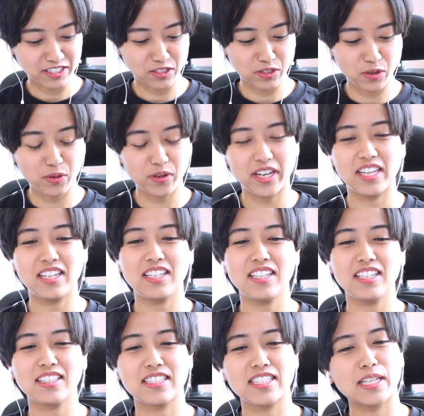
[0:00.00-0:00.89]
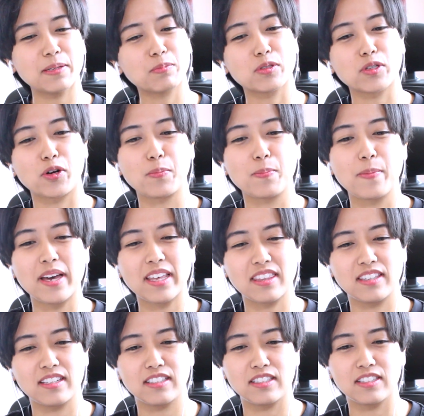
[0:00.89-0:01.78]
so any tips or
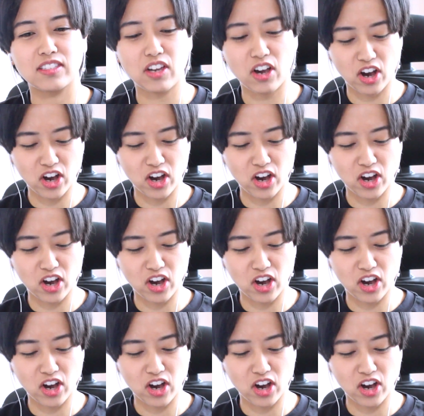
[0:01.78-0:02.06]
methods